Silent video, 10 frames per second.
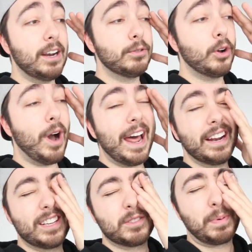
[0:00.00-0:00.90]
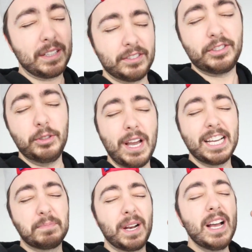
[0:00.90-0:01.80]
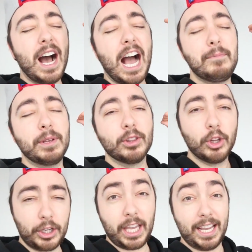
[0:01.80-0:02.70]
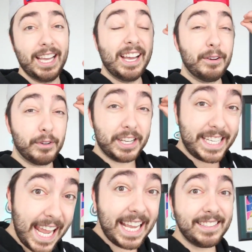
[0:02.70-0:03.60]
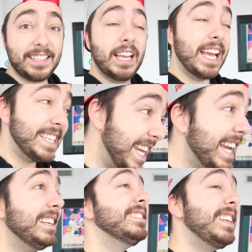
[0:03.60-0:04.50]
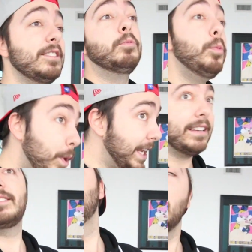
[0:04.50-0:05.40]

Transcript: I don't know how to express this to you guys, but I've been looking for days, weeks,